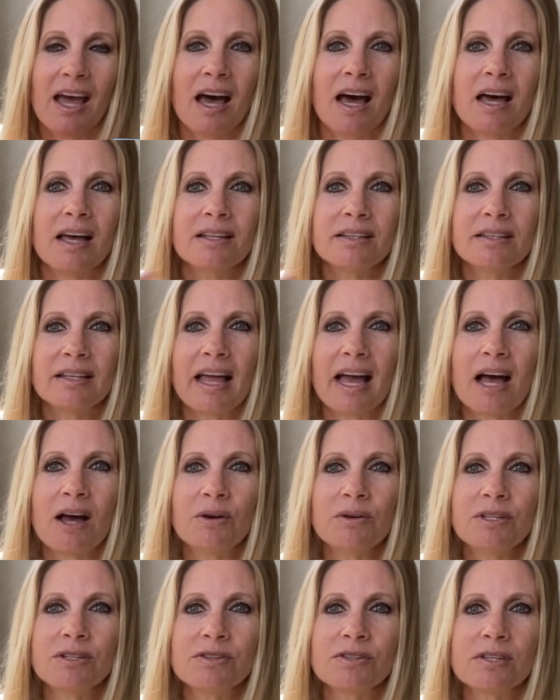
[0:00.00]
Allow
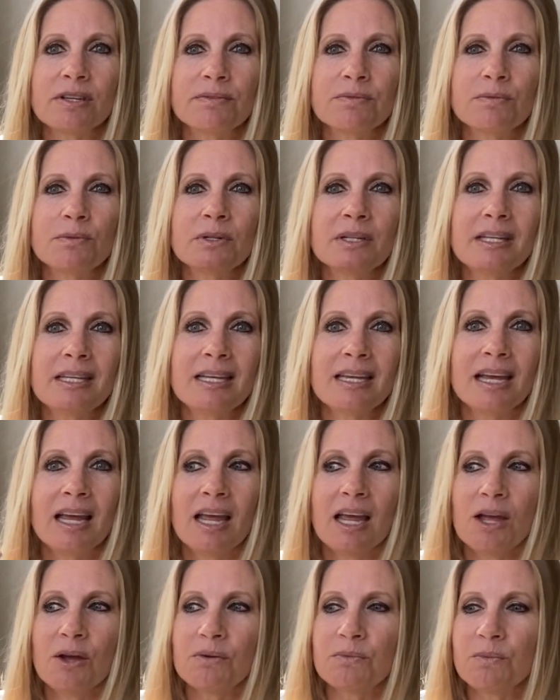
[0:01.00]
yourself,
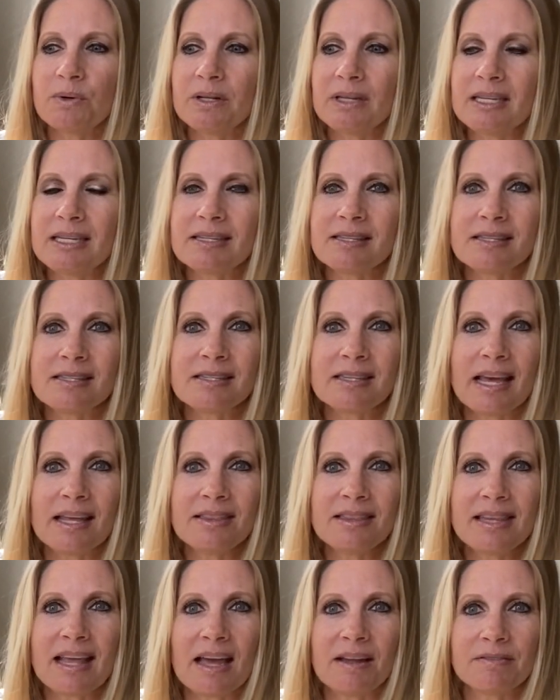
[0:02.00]
really
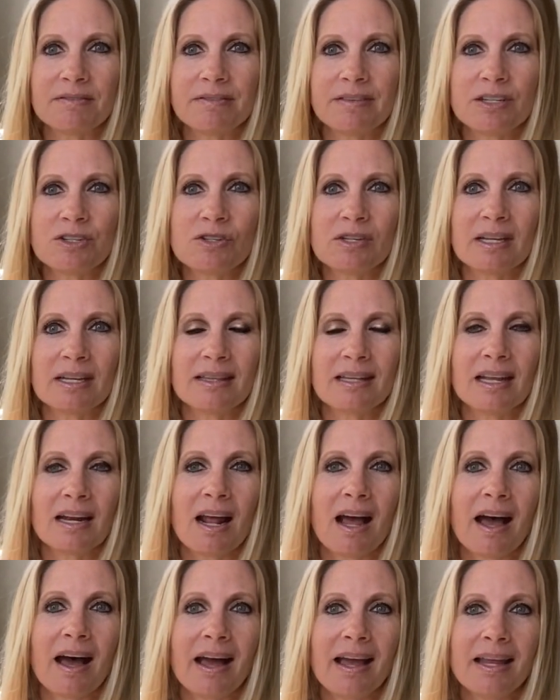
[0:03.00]
set that vision that
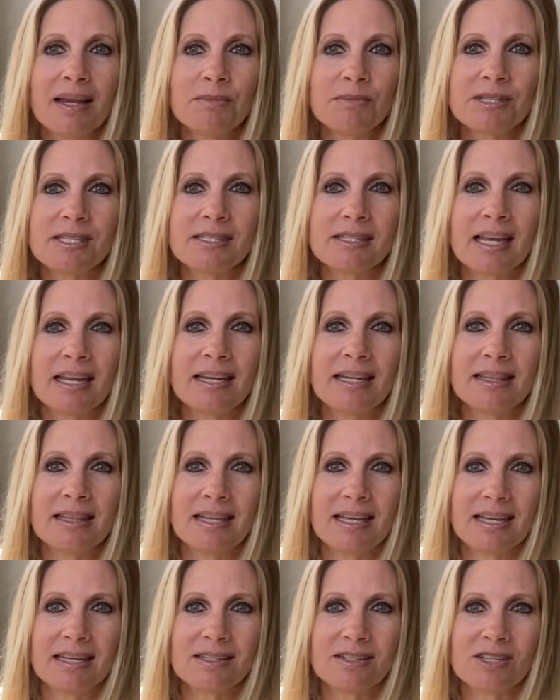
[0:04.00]
I am setting
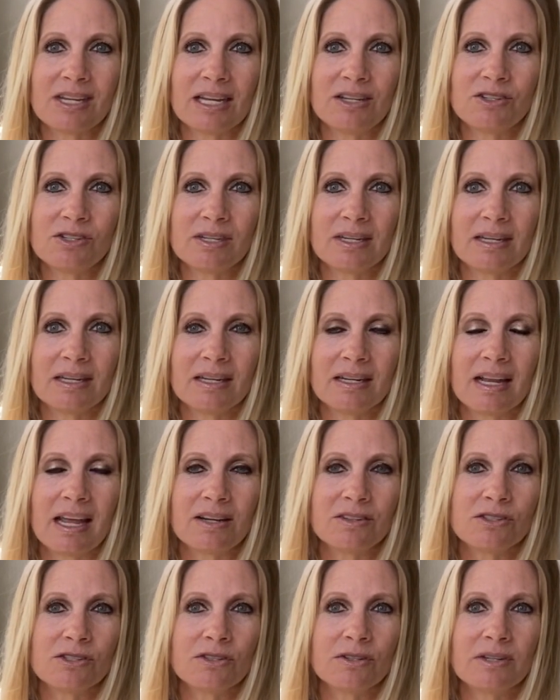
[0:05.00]
the intention
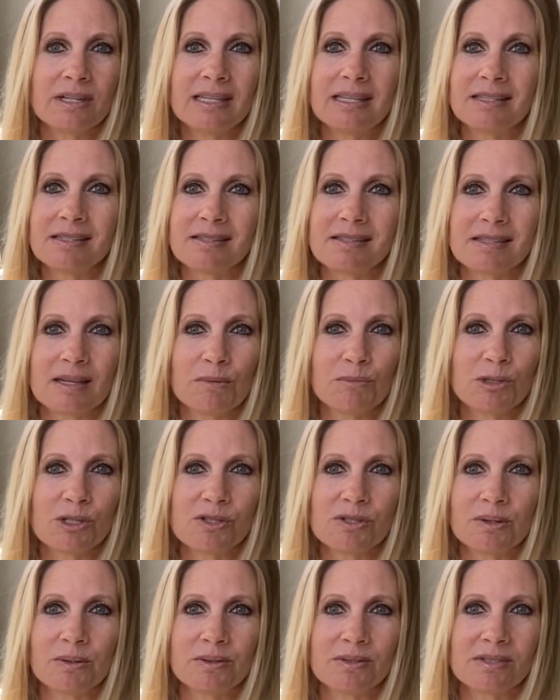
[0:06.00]
during the summer
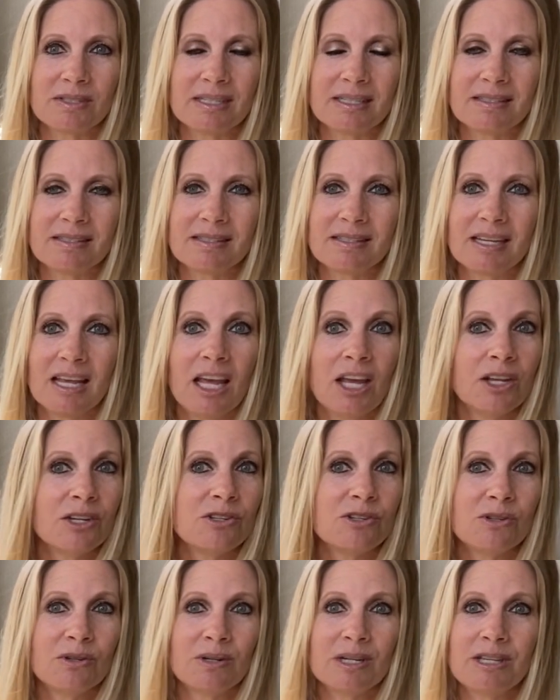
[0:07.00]
solstice,
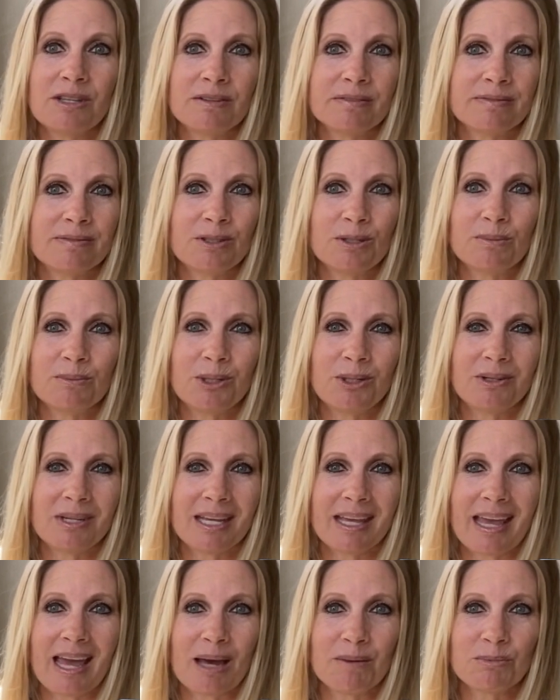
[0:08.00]
during the full moon in
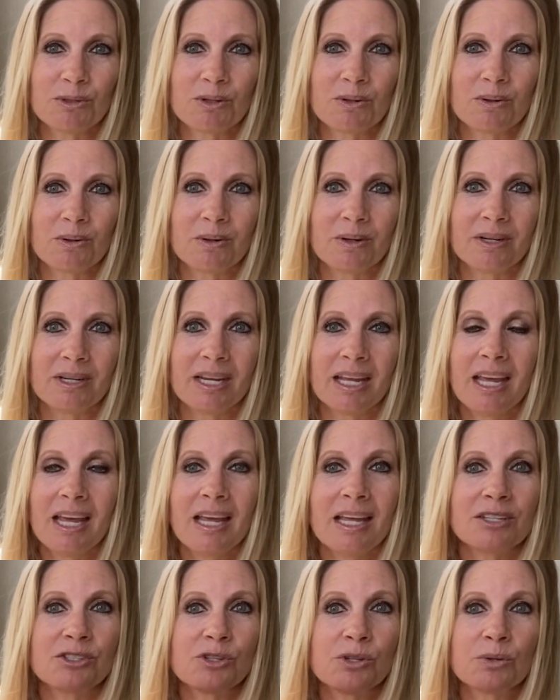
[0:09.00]
Capricorn,
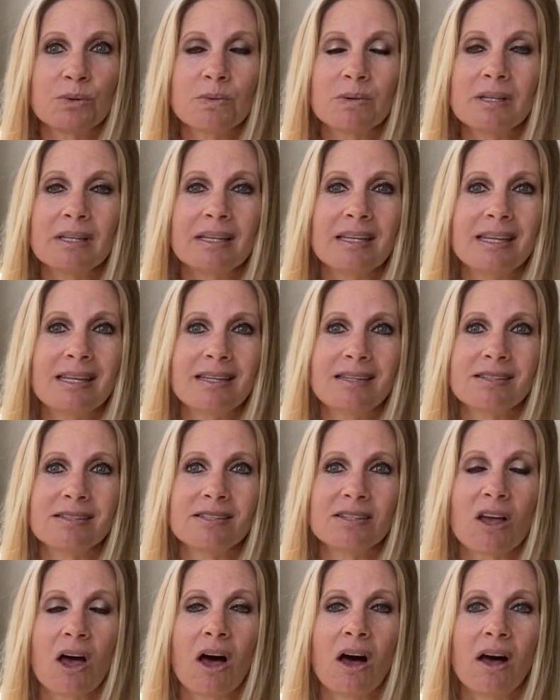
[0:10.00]
to
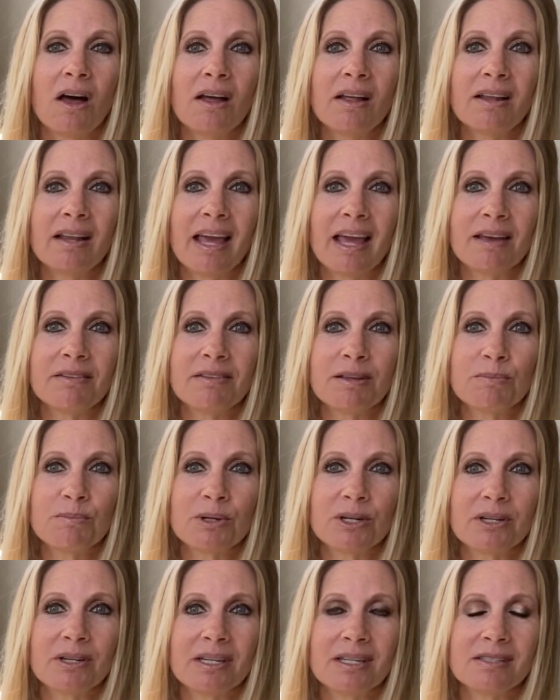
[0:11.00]
release all heavy
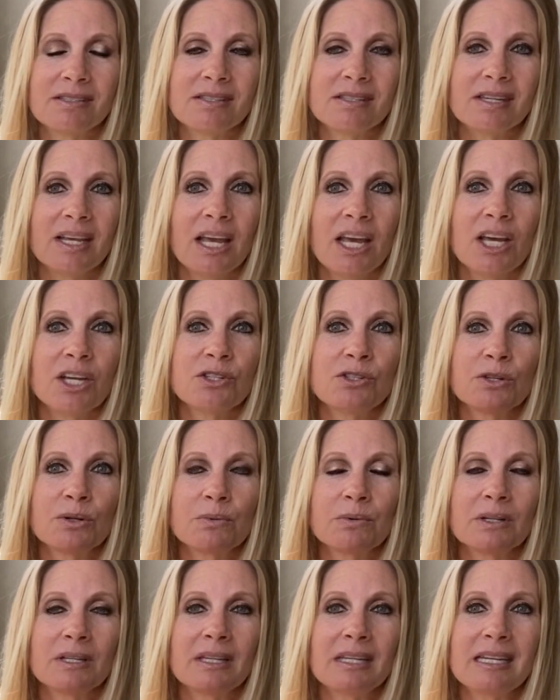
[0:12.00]
burdens, to
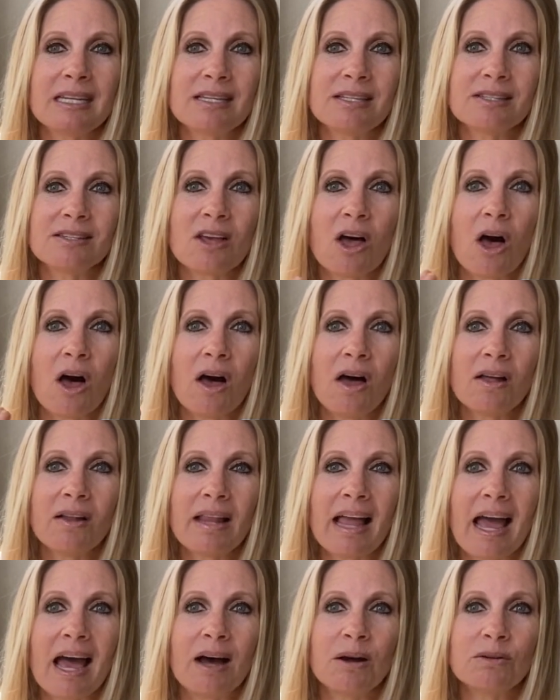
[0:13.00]
release
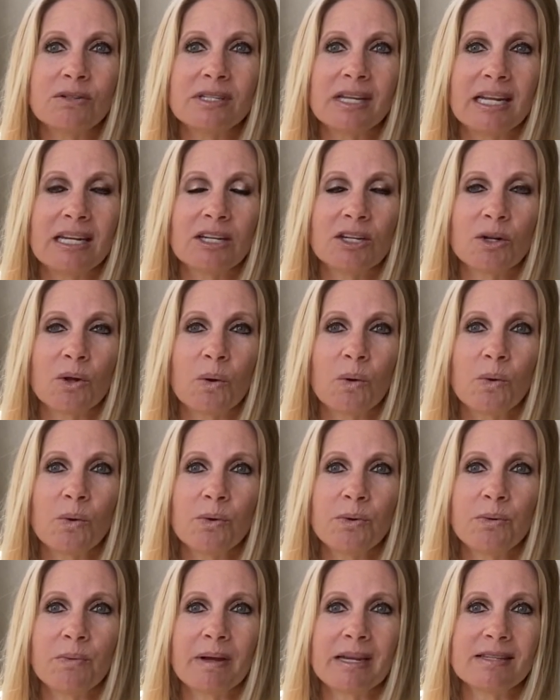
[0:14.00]
all outdated
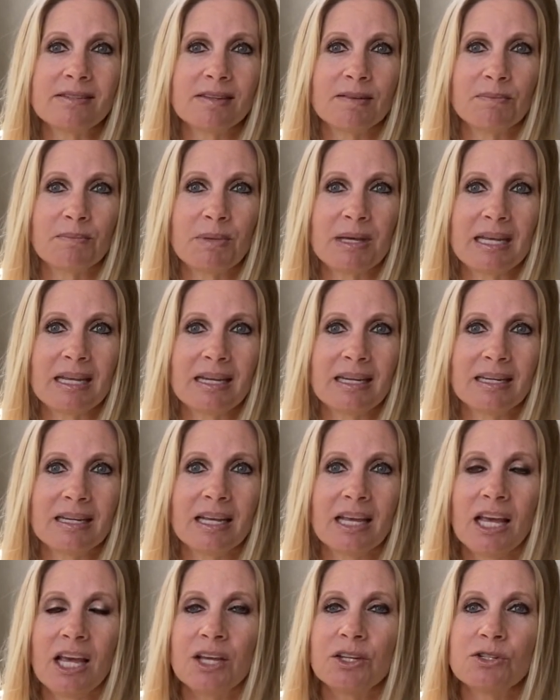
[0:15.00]
old ways of being,
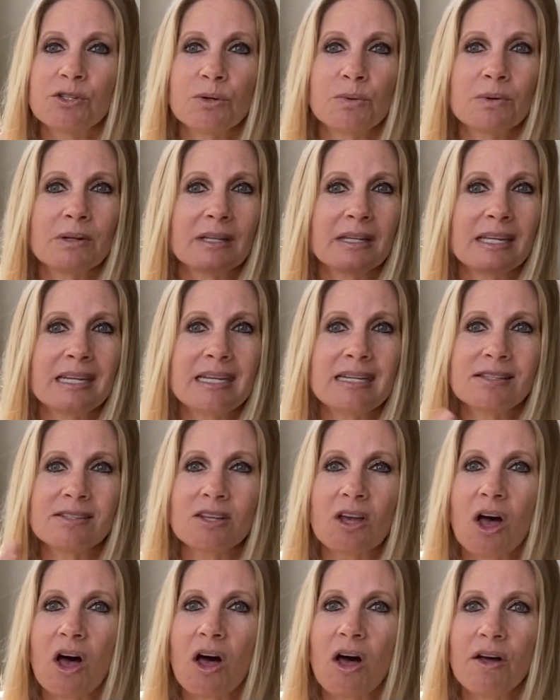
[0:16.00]
to release
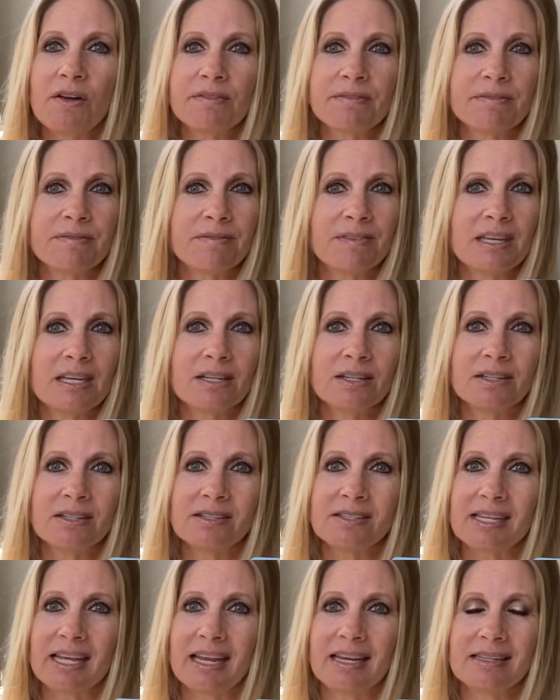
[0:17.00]
all
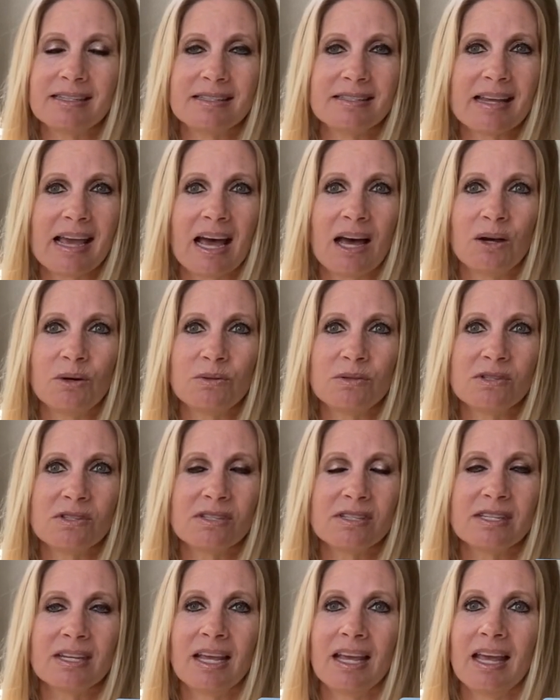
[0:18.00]
fears and
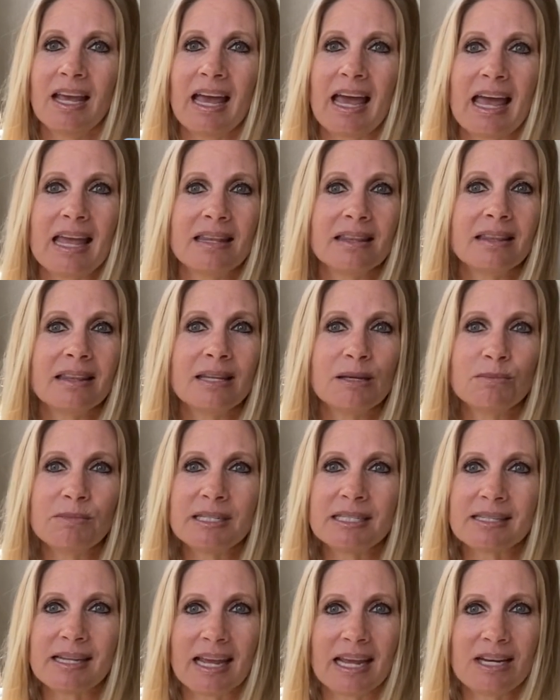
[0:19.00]
doubts and
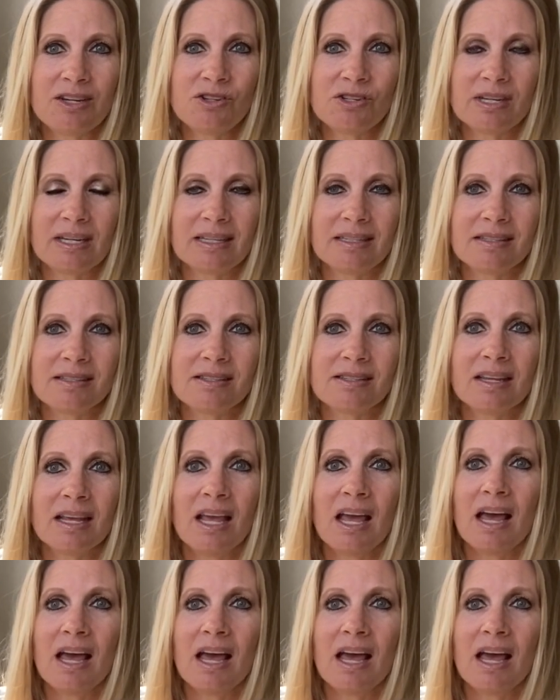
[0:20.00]
limitations.